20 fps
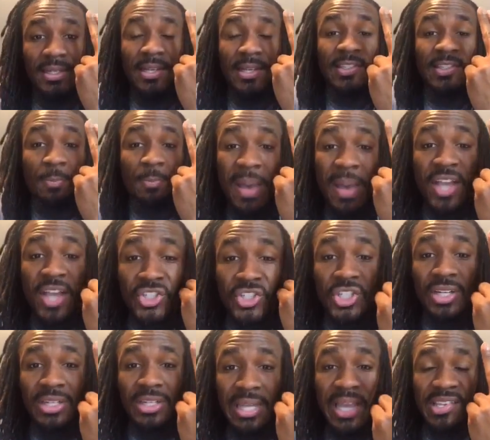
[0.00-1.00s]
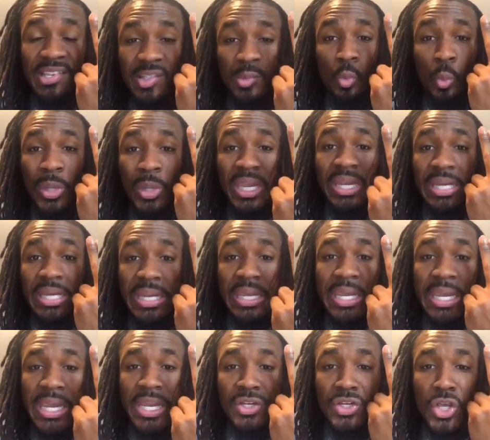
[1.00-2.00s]
Specialist, we
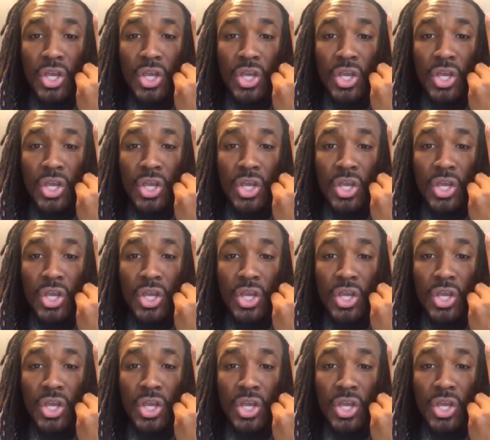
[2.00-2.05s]
need